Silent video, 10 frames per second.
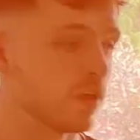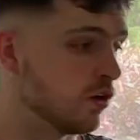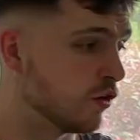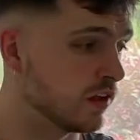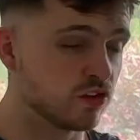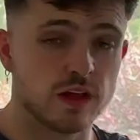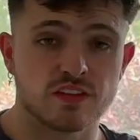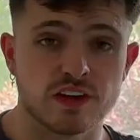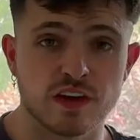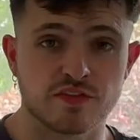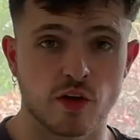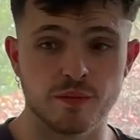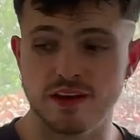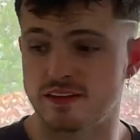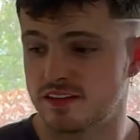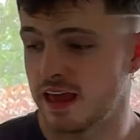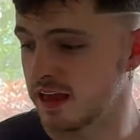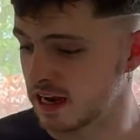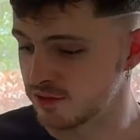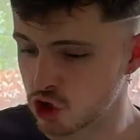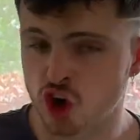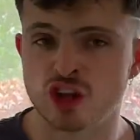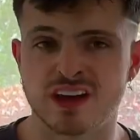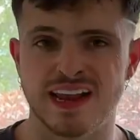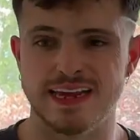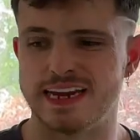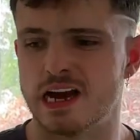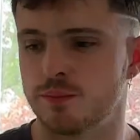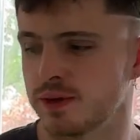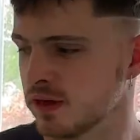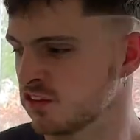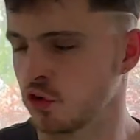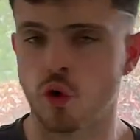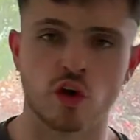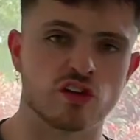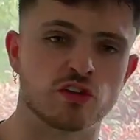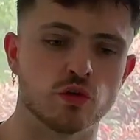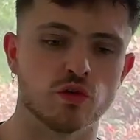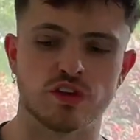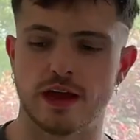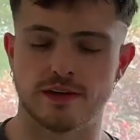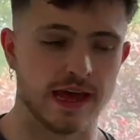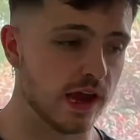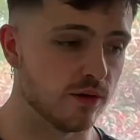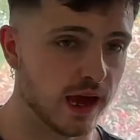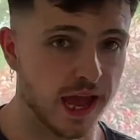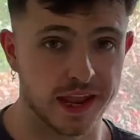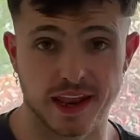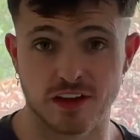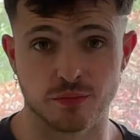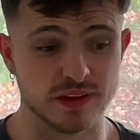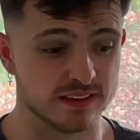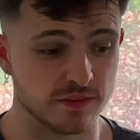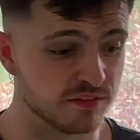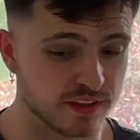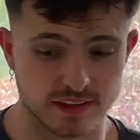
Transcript: Right, so that's enough from me today. I'm gonna have a good clean up, sort all the tools out now, and that's me done for the